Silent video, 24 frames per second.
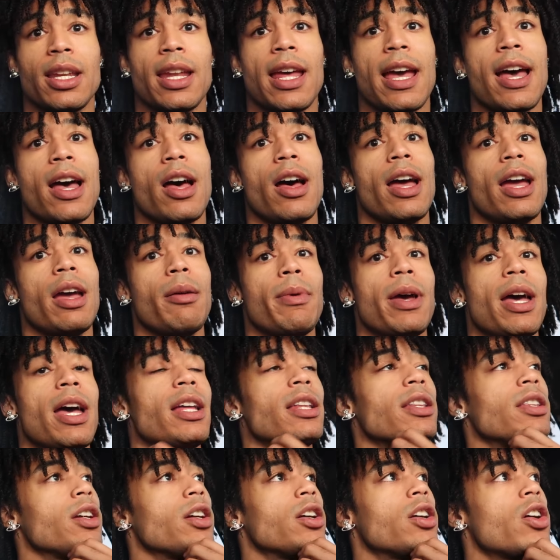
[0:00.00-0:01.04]
Now I'm
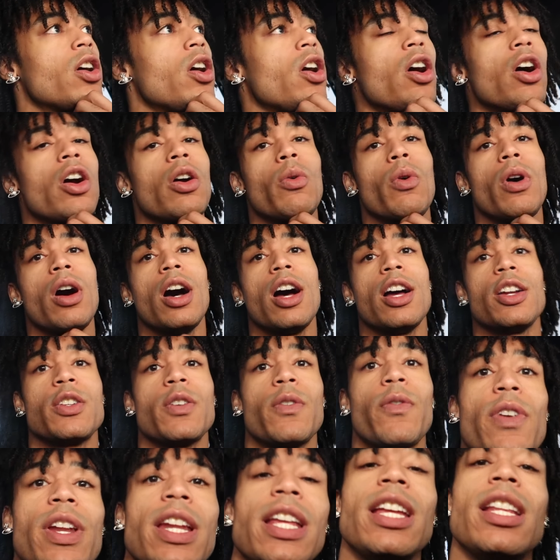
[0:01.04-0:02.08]
at the car
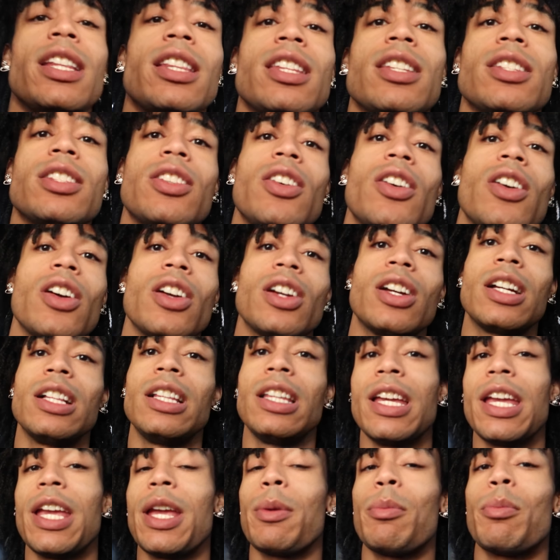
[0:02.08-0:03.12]
wash. Finna get this car
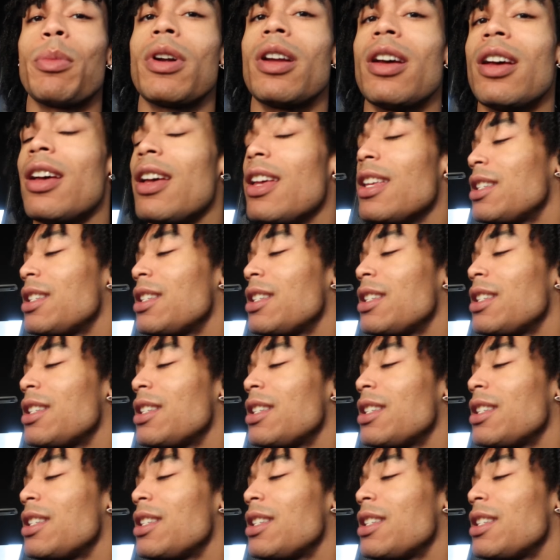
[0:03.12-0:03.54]
clean, bro.